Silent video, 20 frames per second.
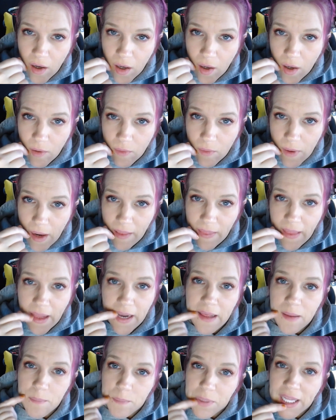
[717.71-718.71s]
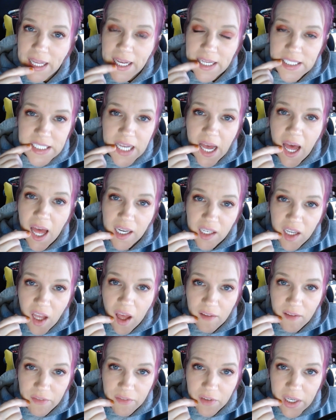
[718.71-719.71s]
around that implant to
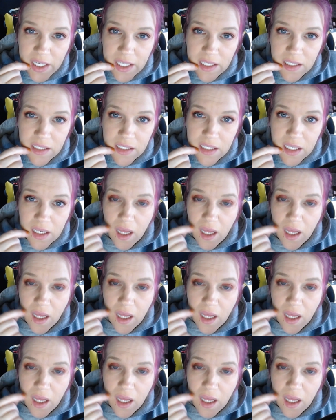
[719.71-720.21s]
uncover it